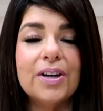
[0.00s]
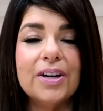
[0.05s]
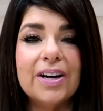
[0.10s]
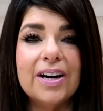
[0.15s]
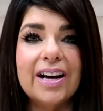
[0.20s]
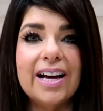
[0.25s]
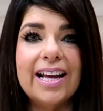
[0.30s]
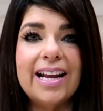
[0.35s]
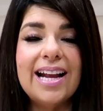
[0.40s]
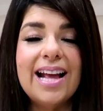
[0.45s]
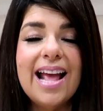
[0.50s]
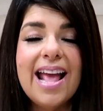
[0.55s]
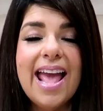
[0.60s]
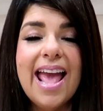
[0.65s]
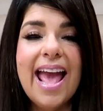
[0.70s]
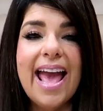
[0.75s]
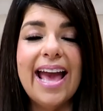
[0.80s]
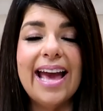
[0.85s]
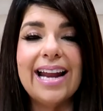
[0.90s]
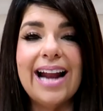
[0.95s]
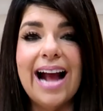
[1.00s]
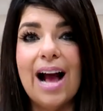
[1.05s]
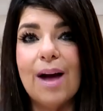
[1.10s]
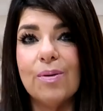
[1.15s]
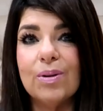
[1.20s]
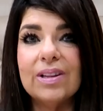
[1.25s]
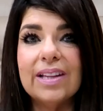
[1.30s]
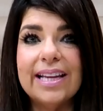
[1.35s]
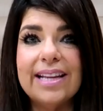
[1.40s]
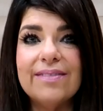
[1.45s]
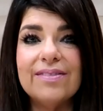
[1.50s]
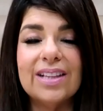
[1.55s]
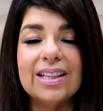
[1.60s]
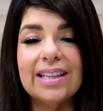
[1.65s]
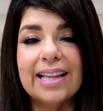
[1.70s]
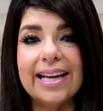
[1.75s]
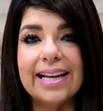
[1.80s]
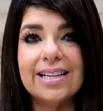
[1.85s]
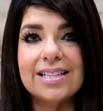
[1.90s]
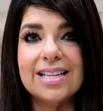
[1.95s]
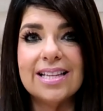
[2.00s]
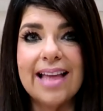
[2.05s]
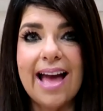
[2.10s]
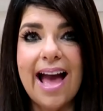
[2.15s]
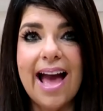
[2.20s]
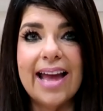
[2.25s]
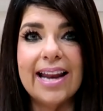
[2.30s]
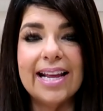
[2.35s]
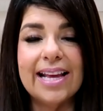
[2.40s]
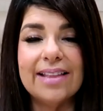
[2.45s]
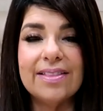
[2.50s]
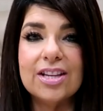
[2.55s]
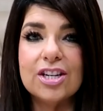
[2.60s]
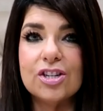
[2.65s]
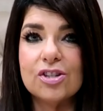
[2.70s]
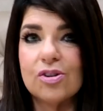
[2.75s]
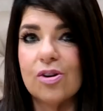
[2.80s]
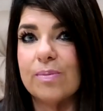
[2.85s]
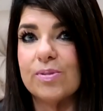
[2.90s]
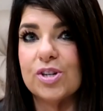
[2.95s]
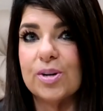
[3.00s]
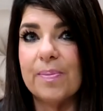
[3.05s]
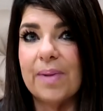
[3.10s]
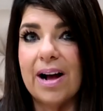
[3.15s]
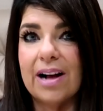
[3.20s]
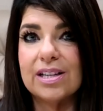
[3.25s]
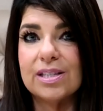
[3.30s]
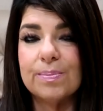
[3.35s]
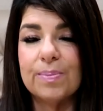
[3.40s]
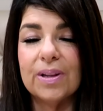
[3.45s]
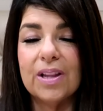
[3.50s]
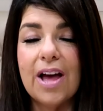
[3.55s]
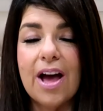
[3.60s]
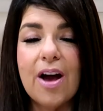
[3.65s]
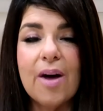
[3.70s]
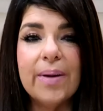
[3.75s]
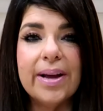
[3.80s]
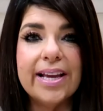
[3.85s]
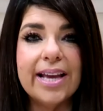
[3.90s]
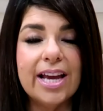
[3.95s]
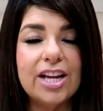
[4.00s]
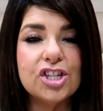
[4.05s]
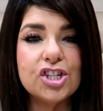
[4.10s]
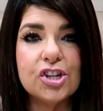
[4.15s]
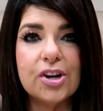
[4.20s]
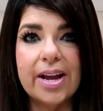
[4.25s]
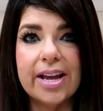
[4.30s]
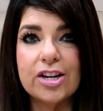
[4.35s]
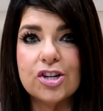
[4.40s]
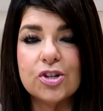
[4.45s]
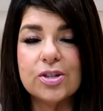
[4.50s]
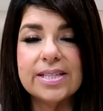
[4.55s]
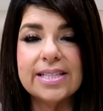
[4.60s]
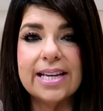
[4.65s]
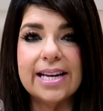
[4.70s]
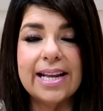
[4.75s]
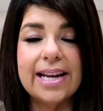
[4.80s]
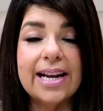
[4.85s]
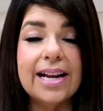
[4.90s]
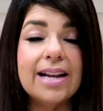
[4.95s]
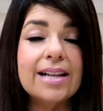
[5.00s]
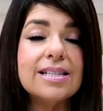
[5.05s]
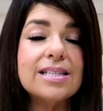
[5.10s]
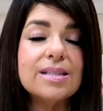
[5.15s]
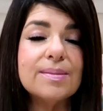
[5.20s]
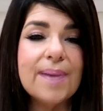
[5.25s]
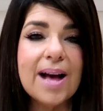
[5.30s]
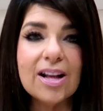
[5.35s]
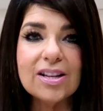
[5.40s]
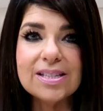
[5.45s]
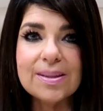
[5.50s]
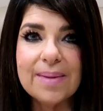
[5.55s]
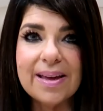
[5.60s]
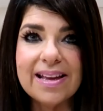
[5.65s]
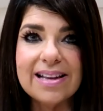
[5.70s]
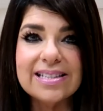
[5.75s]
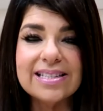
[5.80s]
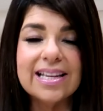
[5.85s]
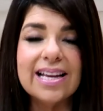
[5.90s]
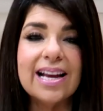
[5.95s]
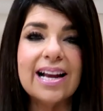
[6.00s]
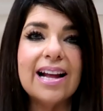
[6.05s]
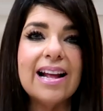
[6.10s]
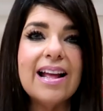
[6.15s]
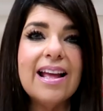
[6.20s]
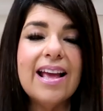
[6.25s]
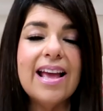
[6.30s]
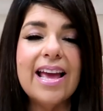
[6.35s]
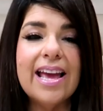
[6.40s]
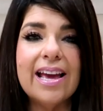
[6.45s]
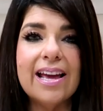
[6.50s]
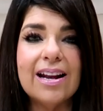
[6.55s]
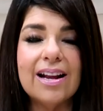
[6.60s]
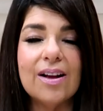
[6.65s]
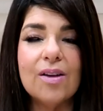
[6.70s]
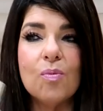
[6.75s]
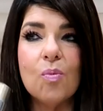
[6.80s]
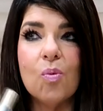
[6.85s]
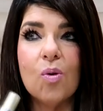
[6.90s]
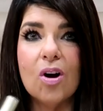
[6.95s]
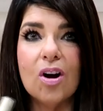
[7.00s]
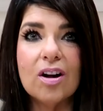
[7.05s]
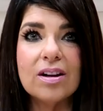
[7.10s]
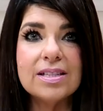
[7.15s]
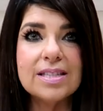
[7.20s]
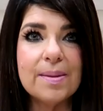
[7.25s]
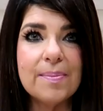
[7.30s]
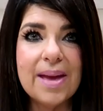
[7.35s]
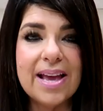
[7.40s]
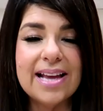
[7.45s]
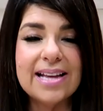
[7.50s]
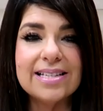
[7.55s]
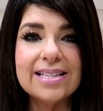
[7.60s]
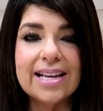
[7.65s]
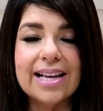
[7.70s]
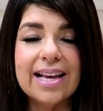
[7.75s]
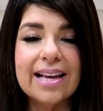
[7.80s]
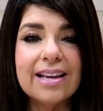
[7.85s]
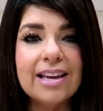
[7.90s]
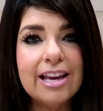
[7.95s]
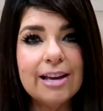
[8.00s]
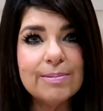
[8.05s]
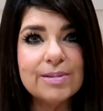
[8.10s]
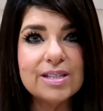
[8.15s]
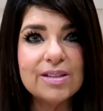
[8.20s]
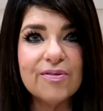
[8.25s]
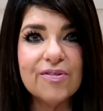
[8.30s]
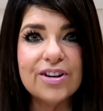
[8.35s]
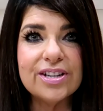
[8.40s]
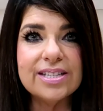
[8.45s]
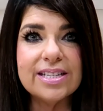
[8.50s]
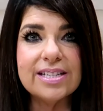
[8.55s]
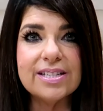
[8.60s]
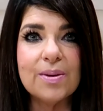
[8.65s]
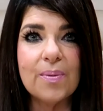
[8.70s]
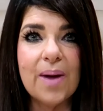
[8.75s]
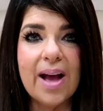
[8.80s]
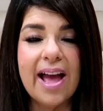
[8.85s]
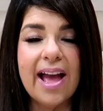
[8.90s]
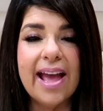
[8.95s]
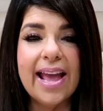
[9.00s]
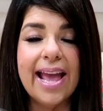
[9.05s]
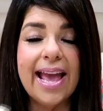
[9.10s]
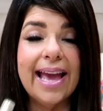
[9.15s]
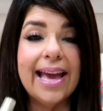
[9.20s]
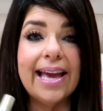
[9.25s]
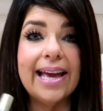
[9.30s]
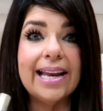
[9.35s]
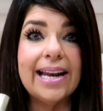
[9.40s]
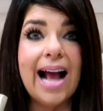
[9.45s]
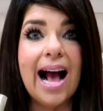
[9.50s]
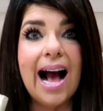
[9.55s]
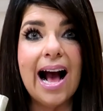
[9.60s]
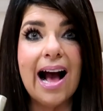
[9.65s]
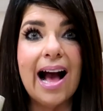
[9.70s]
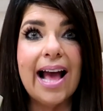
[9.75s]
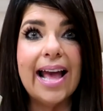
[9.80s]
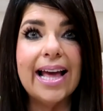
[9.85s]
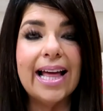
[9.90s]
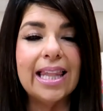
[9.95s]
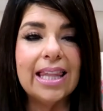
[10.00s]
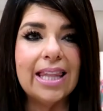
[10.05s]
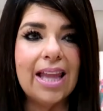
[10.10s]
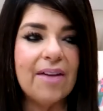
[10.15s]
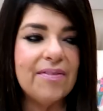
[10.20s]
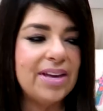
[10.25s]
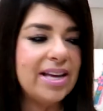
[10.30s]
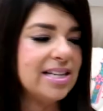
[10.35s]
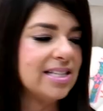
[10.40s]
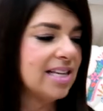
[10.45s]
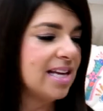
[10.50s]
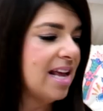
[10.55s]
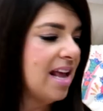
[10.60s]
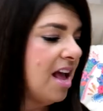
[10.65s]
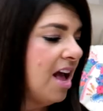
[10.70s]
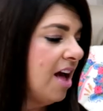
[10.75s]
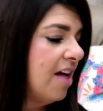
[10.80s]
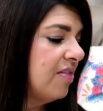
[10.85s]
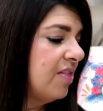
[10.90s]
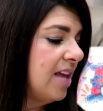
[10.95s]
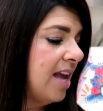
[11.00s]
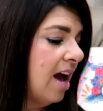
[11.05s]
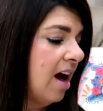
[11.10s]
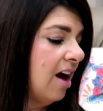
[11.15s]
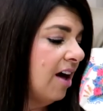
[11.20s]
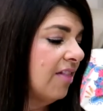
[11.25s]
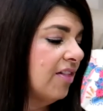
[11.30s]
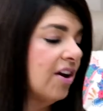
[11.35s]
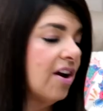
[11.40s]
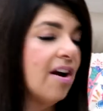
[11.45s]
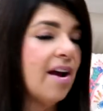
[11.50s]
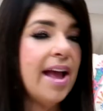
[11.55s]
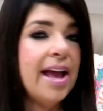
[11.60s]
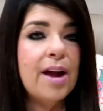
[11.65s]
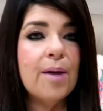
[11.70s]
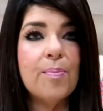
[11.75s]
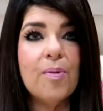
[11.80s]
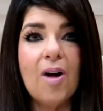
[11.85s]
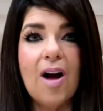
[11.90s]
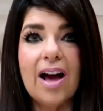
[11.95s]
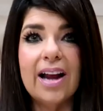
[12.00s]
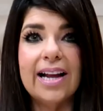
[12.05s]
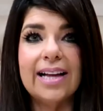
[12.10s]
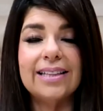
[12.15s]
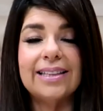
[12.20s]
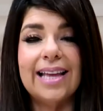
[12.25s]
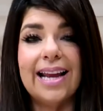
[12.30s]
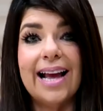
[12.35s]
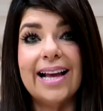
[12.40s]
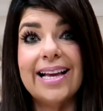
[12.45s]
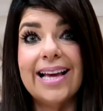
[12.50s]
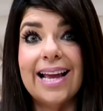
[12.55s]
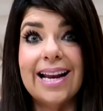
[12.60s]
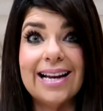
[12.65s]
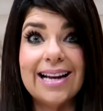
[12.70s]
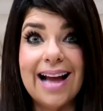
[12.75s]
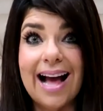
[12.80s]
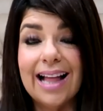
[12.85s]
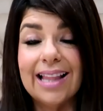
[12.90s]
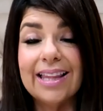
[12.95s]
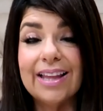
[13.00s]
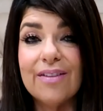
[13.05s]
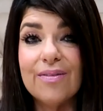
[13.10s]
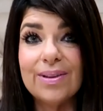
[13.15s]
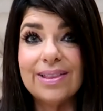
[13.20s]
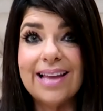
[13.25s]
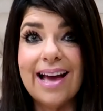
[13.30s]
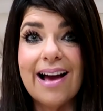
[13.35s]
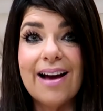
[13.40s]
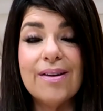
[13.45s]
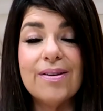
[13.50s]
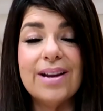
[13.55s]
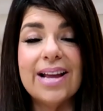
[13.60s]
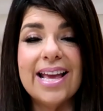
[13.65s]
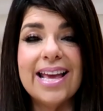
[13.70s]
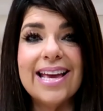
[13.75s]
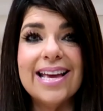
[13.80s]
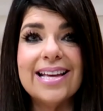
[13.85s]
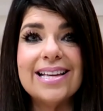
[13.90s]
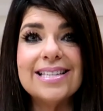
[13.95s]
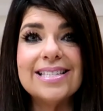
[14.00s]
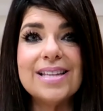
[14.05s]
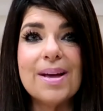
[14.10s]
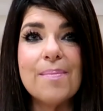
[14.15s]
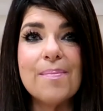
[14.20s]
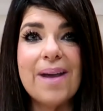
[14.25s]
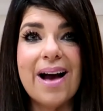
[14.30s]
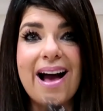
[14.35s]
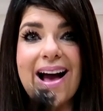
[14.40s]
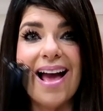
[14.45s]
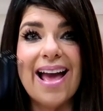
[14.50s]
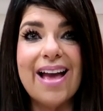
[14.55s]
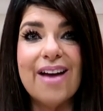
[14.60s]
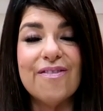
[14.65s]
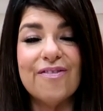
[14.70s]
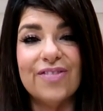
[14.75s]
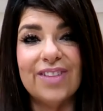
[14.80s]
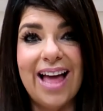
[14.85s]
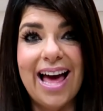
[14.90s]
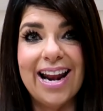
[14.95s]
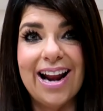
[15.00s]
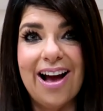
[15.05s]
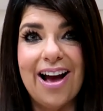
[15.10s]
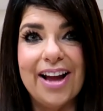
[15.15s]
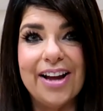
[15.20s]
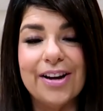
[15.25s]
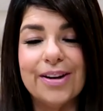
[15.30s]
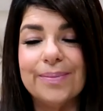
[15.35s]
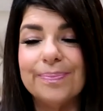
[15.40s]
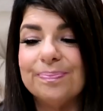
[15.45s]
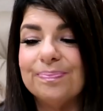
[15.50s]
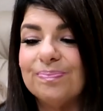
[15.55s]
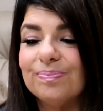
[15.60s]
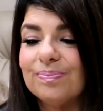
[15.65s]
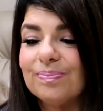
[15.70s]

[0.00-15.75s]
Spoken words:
And I will leave the link to that in the description box below in case you're interested in it. It smells amazing, it works amazing, it keeps the frizzies away, and I love it. The other hair product that I cannot live without is my flat iron.